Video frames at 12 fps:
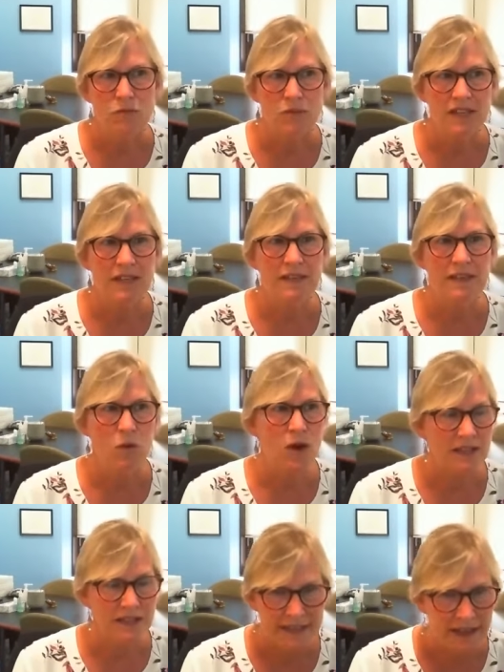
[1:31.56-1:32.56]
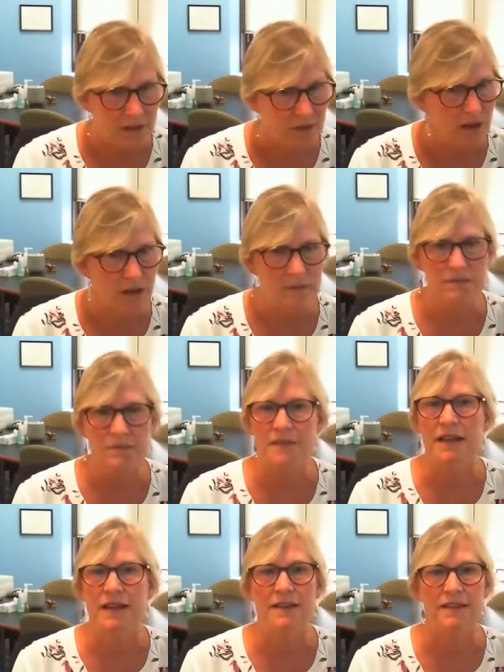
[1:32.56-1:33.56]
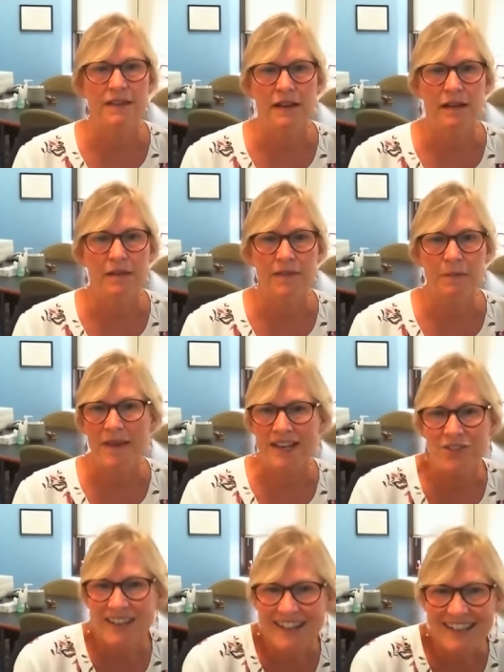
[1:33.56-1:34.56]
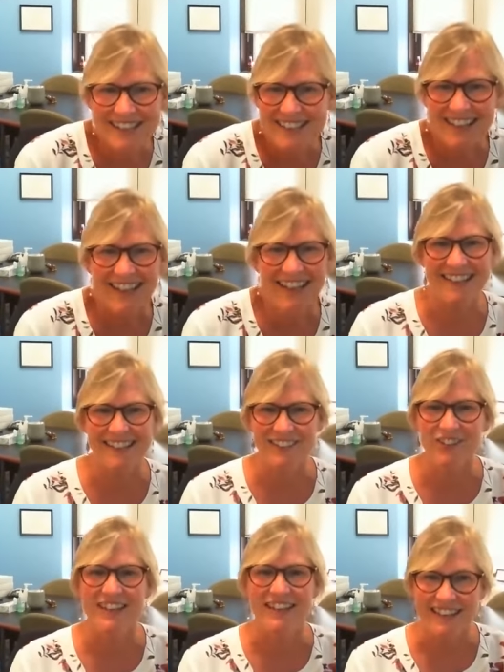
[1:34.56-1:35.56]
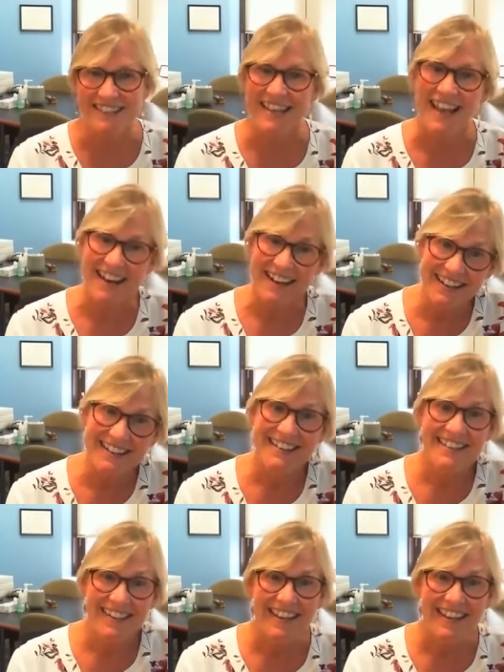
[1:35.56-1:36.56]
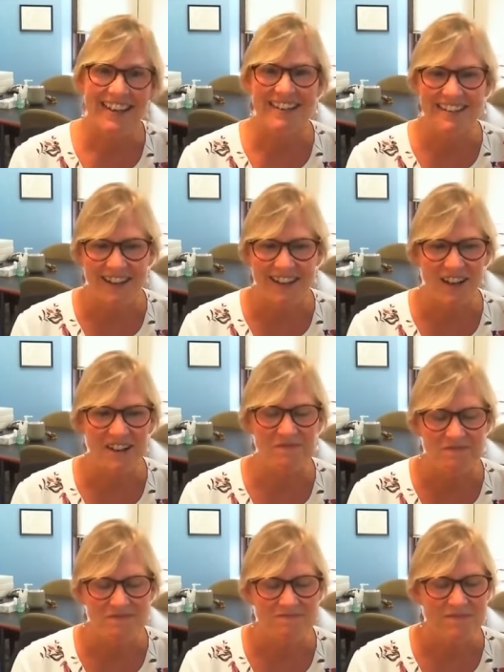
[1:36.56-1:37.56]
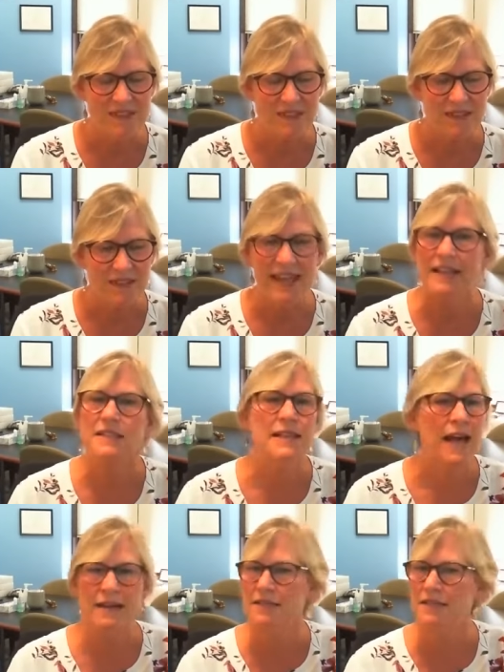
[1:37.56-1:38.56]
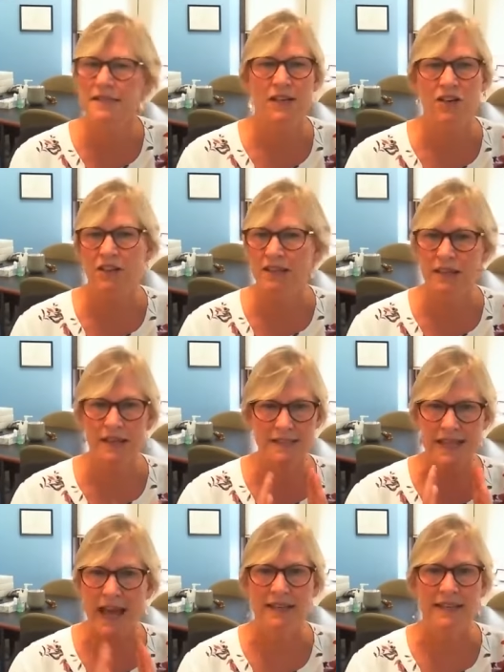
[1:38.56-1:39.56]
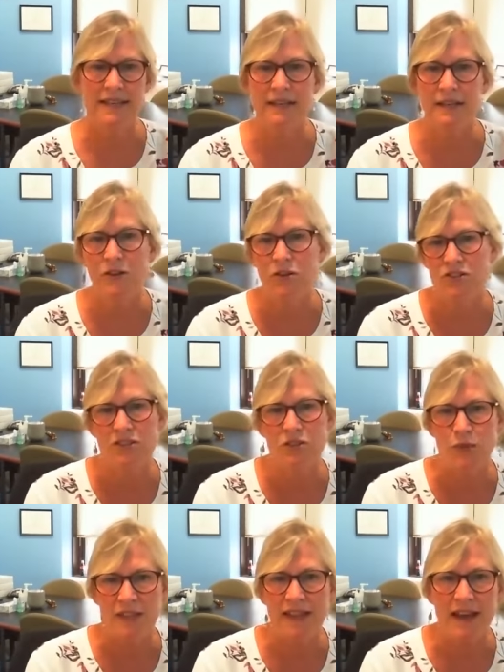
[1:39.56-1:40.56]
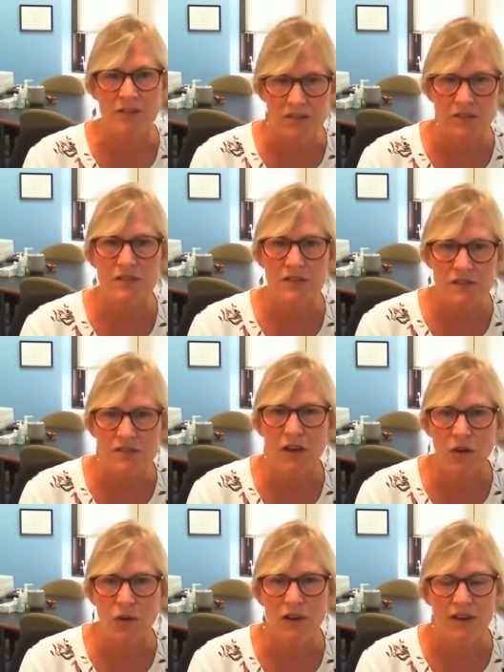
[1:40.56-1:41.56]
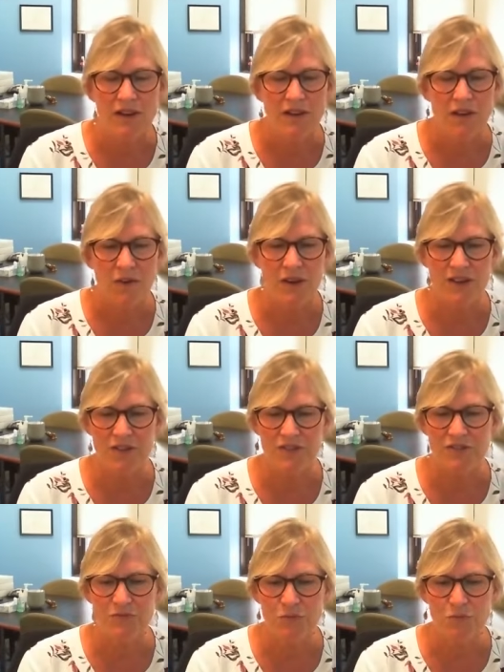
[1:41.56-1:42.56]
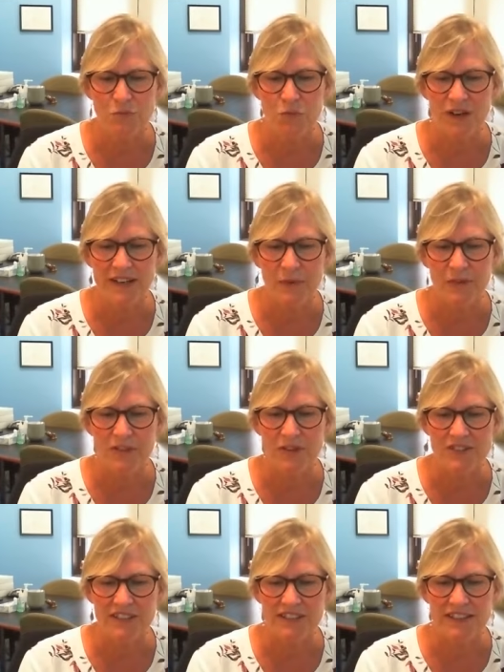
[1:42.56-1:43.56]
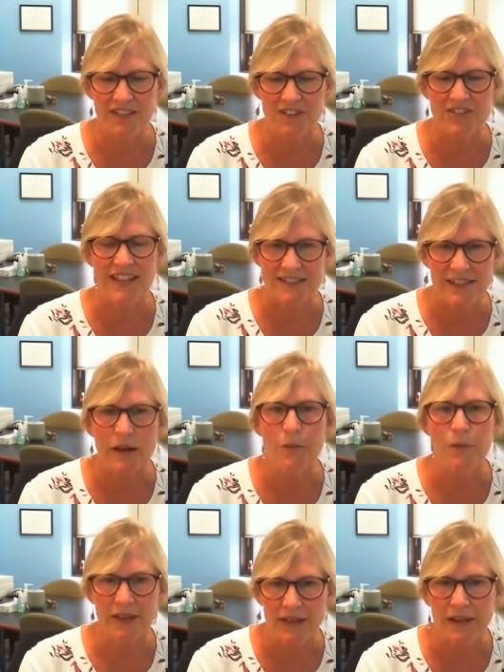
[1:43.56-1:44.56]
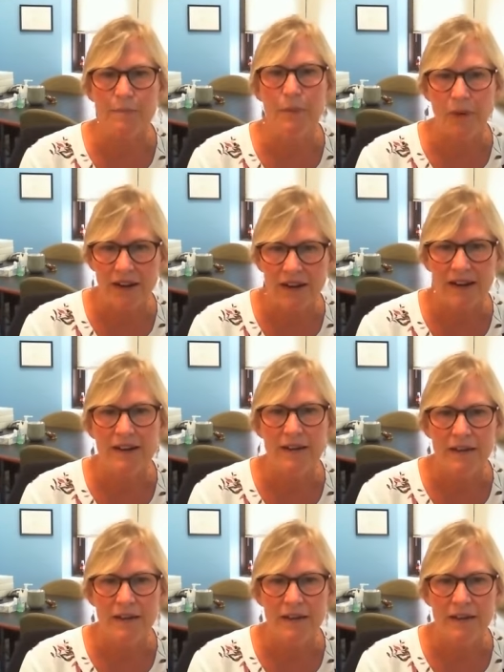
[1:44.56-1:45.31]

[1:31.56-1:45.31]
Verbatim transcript: really the quality outcomes and uh, the metrics and looking at data. And mm-hmm. um, that's not necessarily exactly in the nurse's wheelhouse. So mm-hmm. when you're working with nursing leaders, that's like a really important